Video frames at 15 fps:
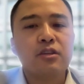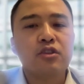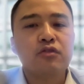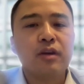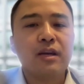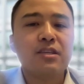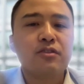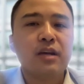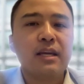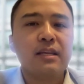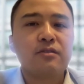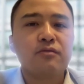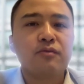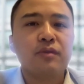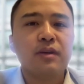the stress
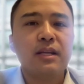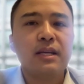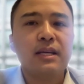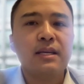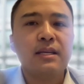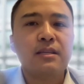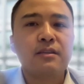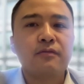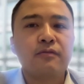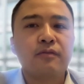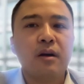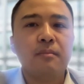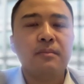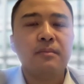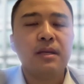test really is
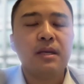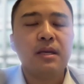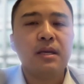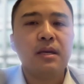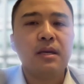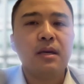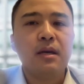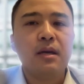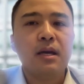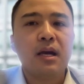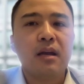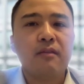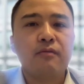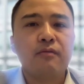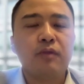from the
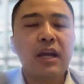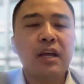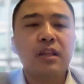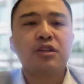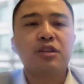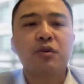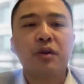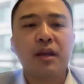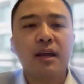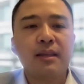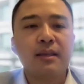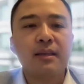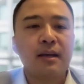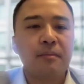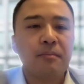kind of regulatory
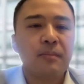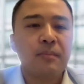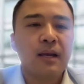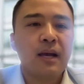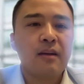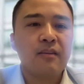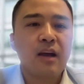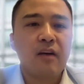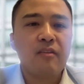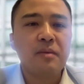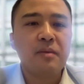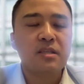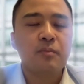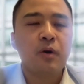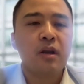and kind of
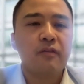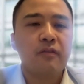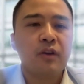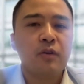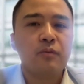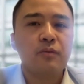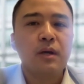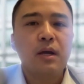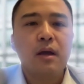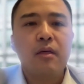government's point of view.